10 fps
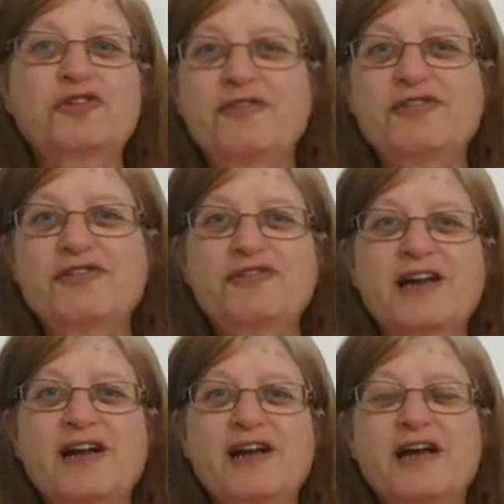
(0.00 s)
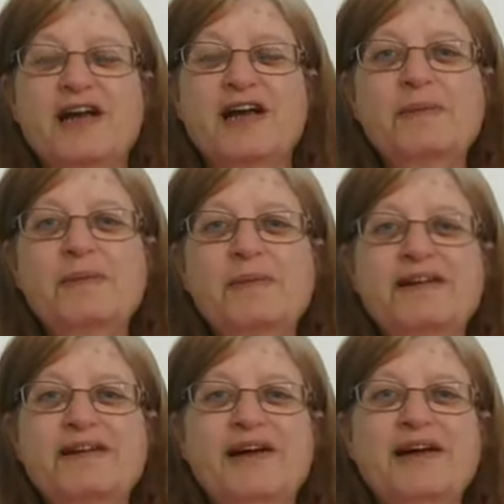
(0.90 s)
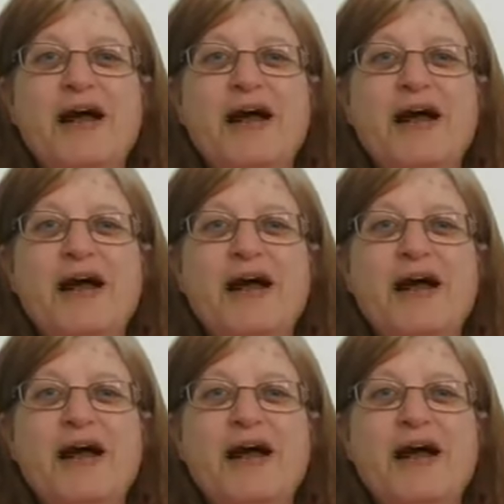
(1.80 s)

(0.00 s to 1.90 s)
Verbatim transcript: 12.15 like I normally do,